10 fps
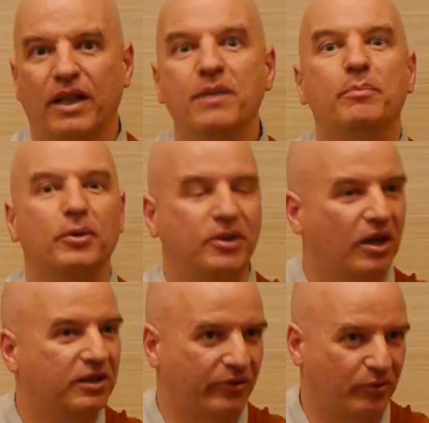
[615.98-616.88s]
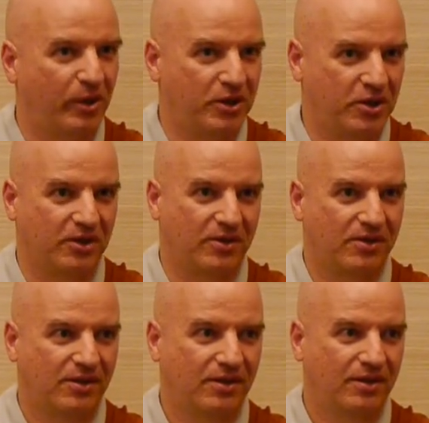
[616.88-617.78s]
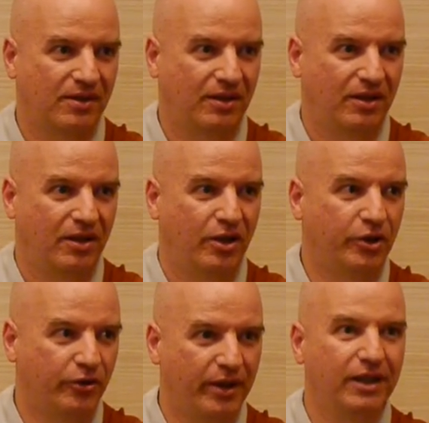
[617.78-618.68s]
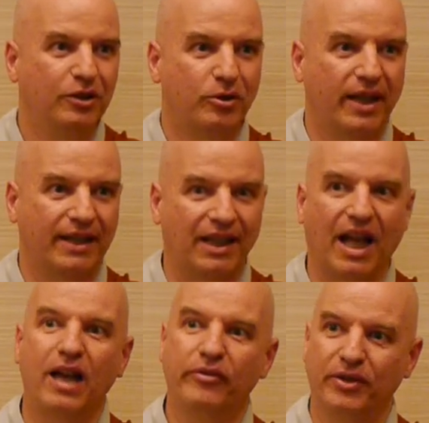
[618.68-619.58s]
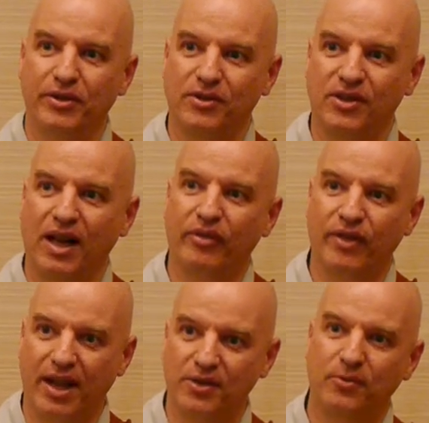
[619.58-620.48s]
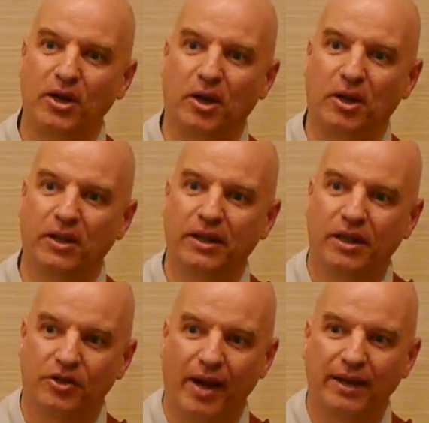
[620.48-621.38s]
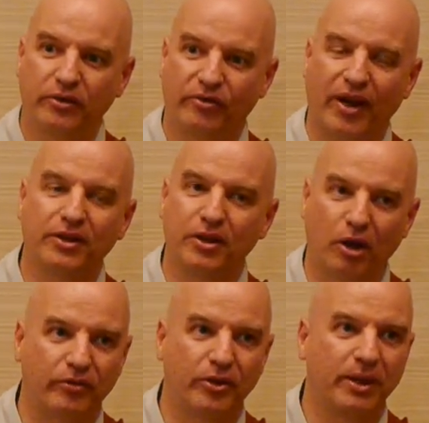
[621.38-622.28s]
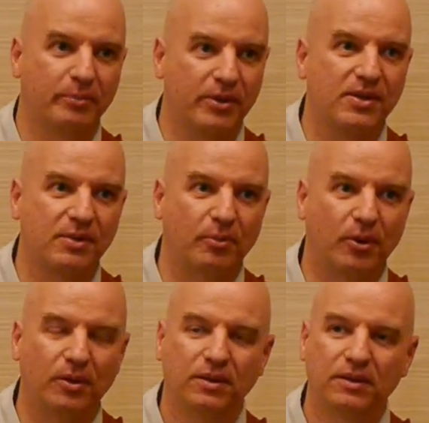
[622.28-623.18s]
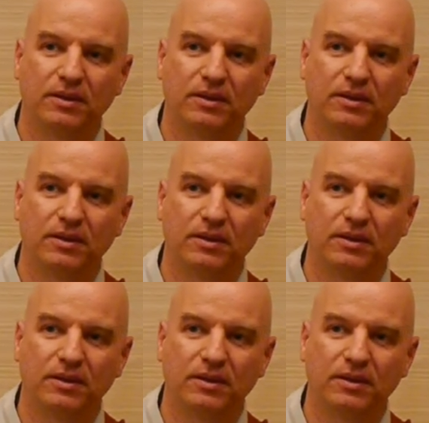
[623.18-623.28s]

improductive questions. You really look at life and yourself as we are, trying to find the governing principle.